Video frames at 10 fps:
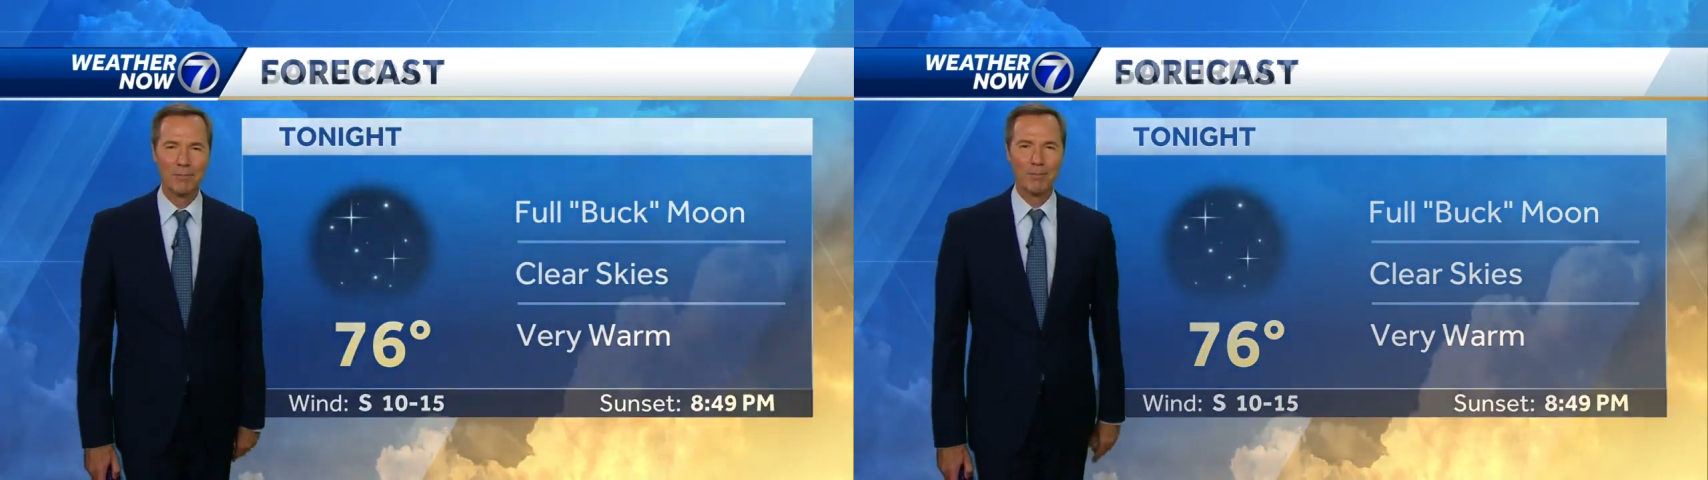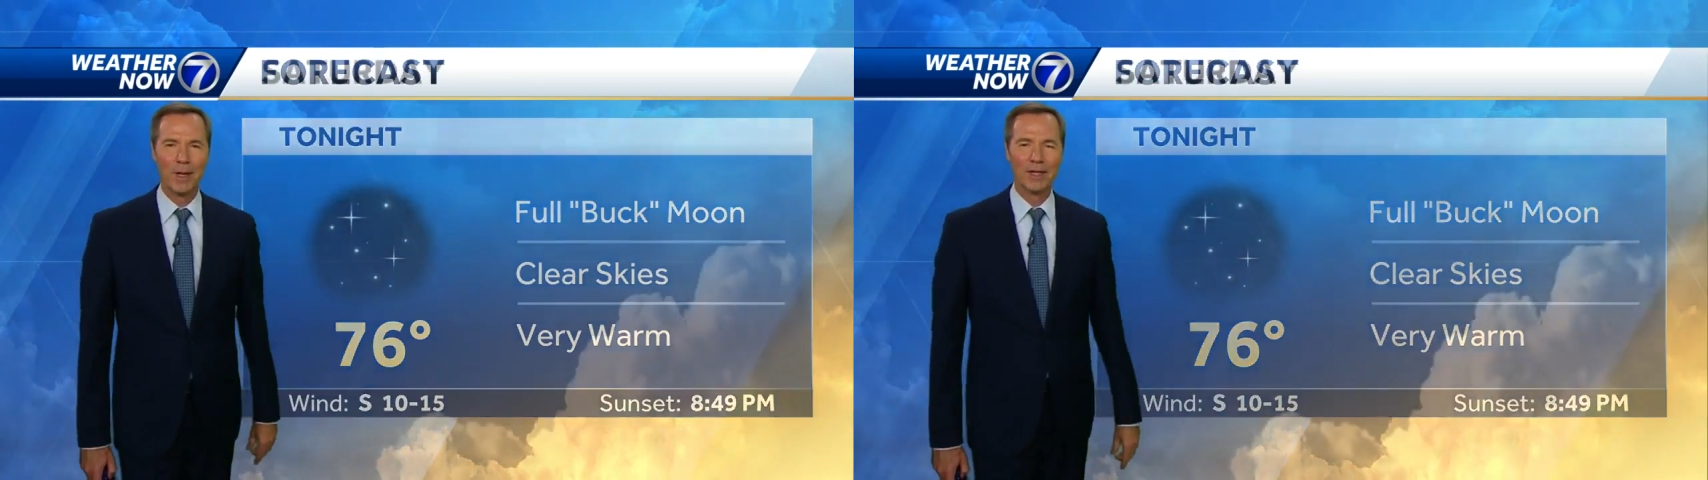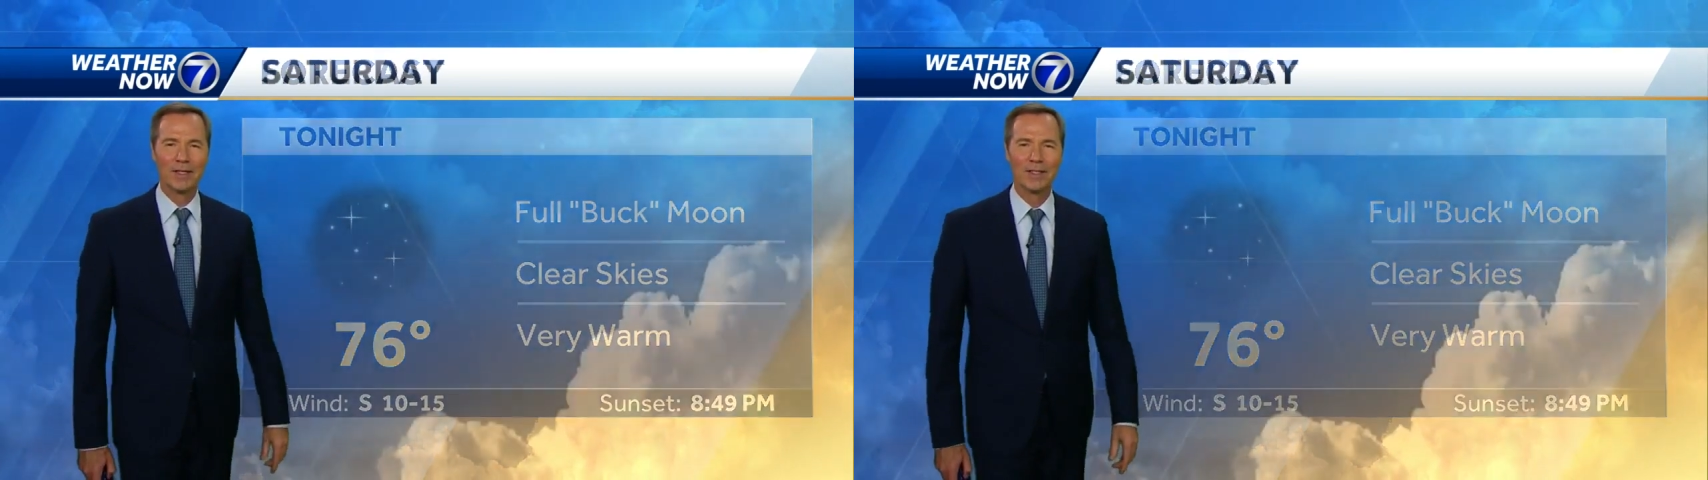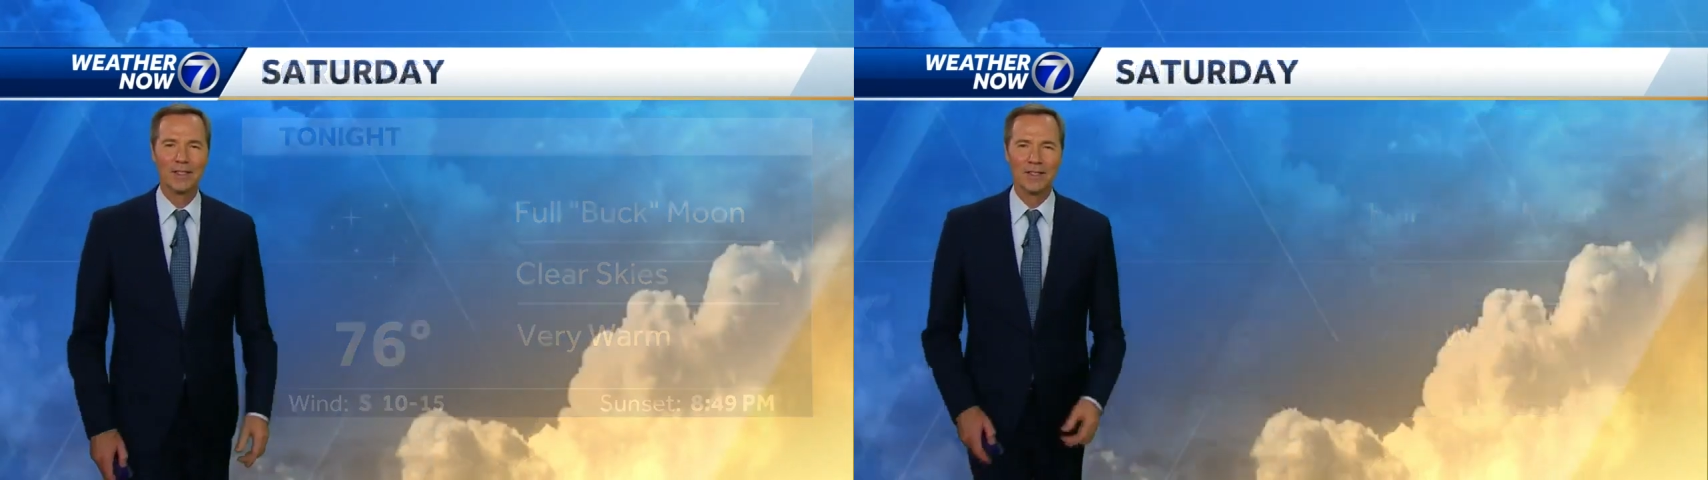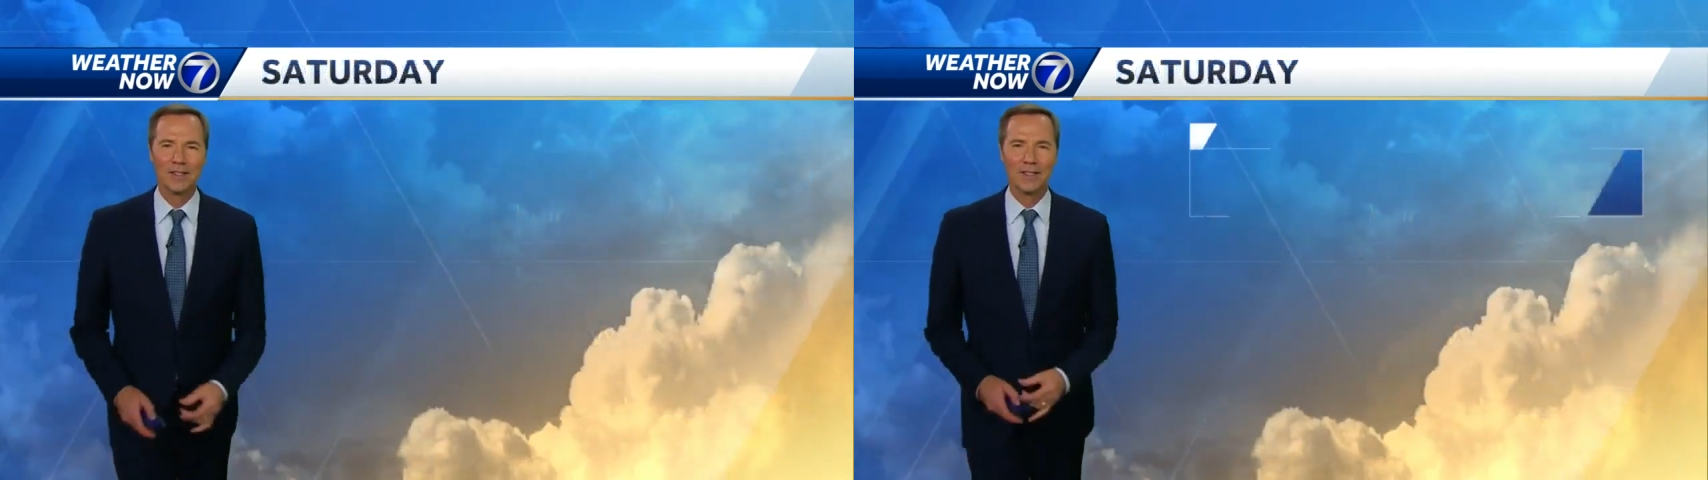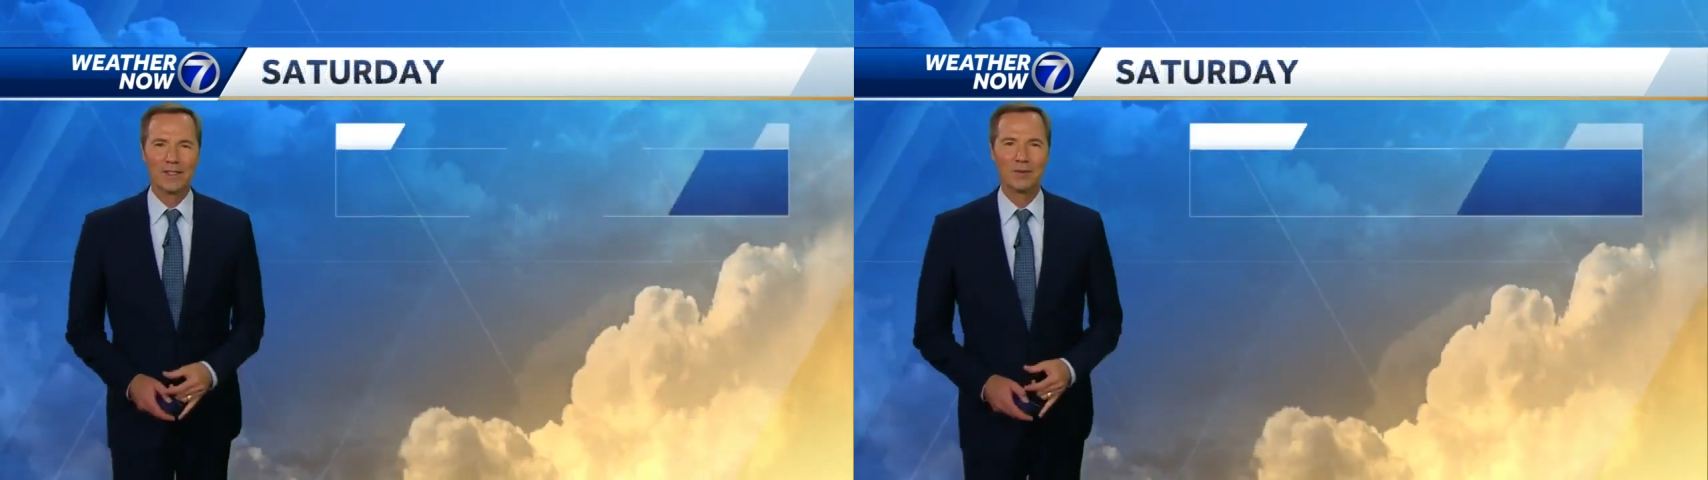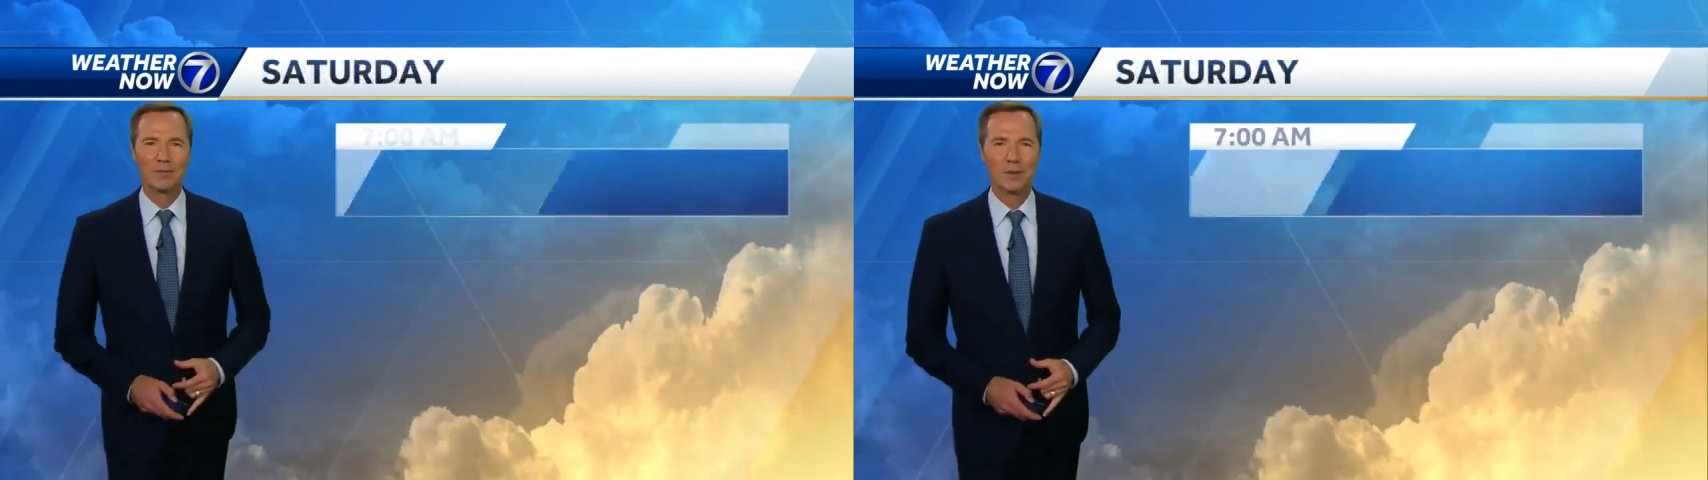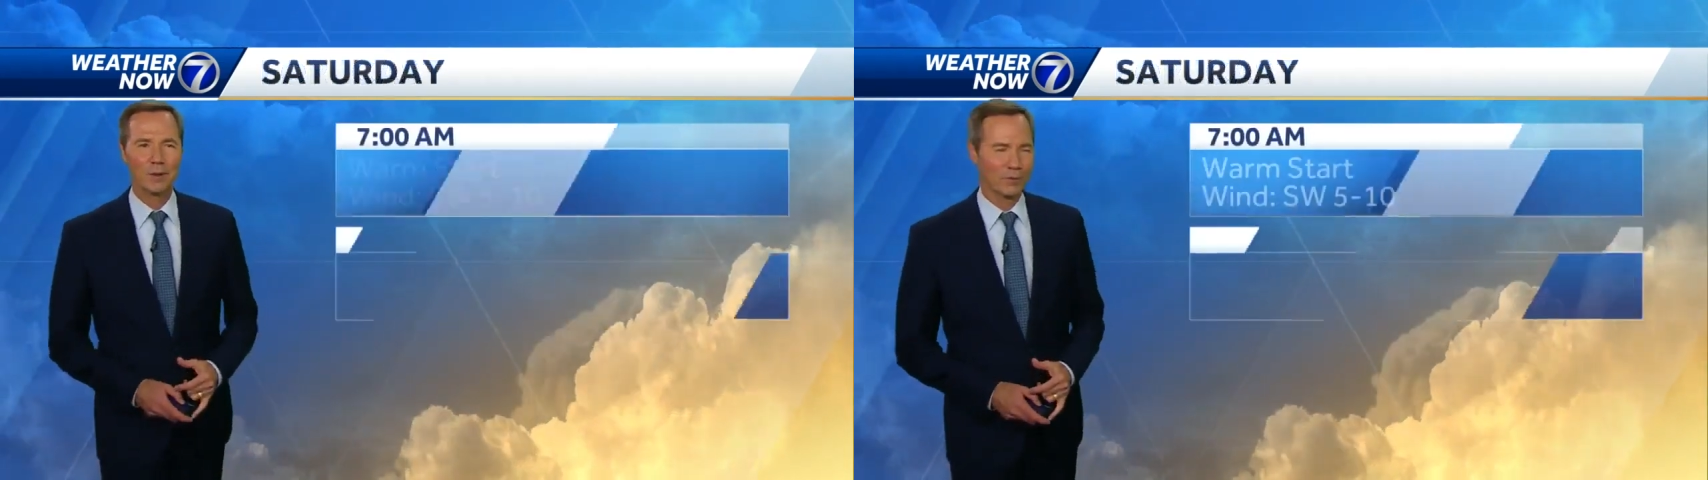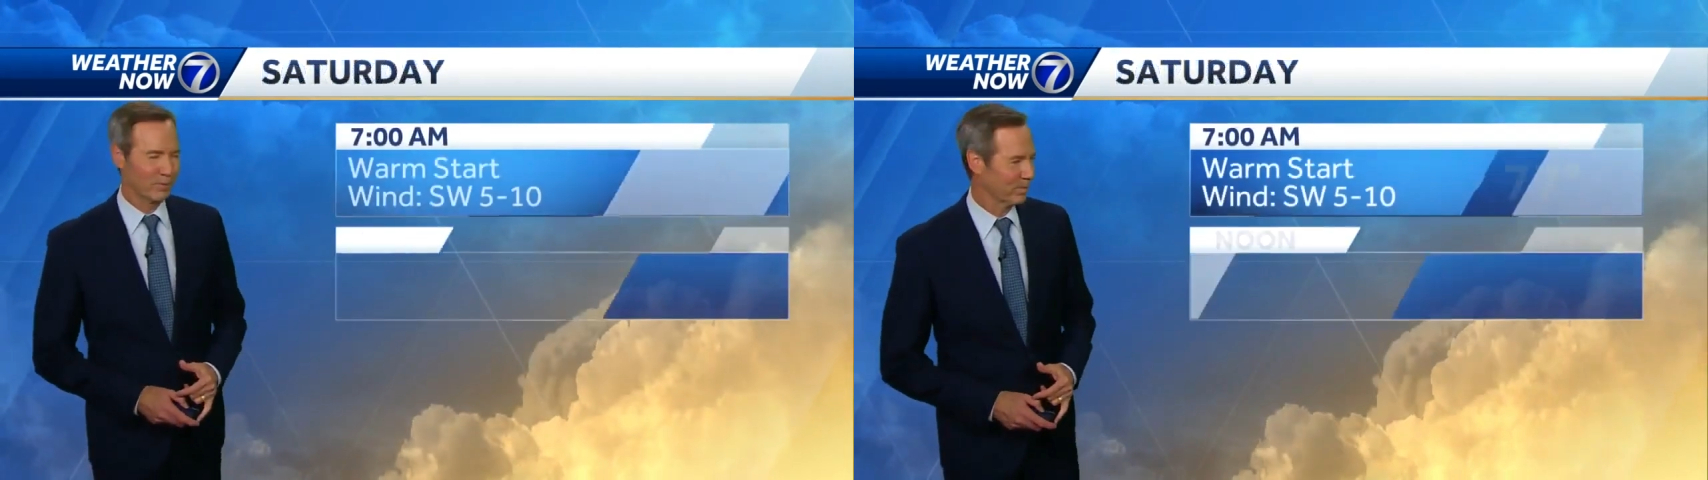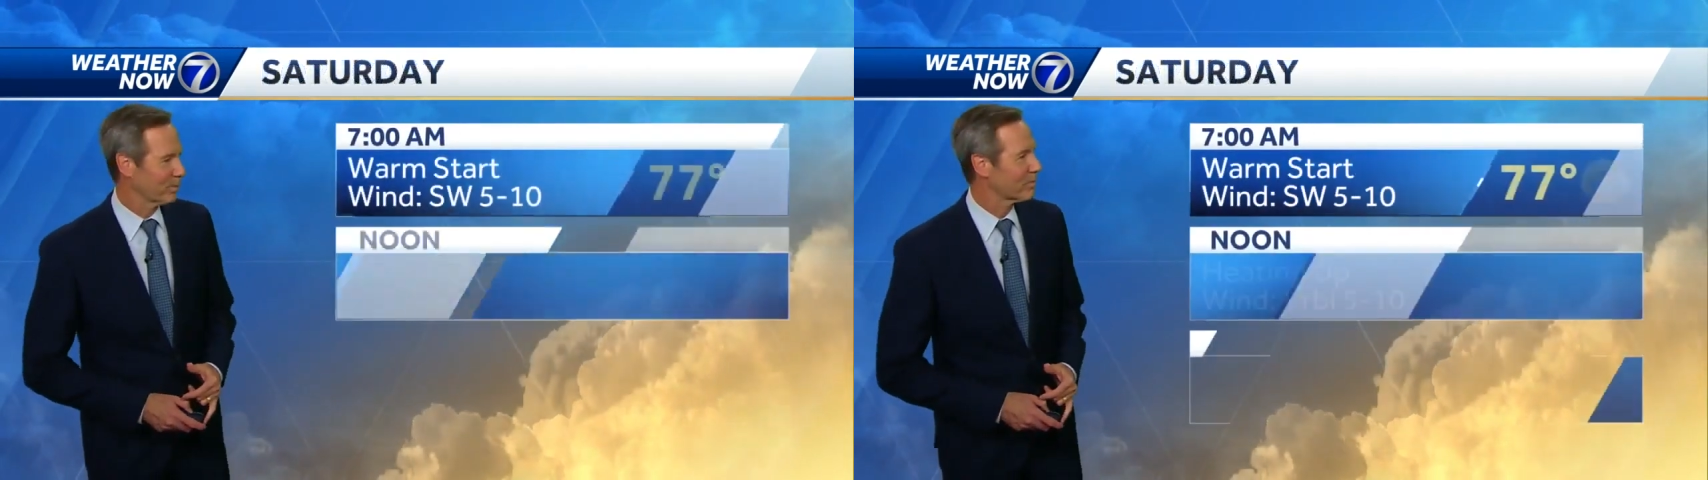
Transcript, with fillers: Buck Moon.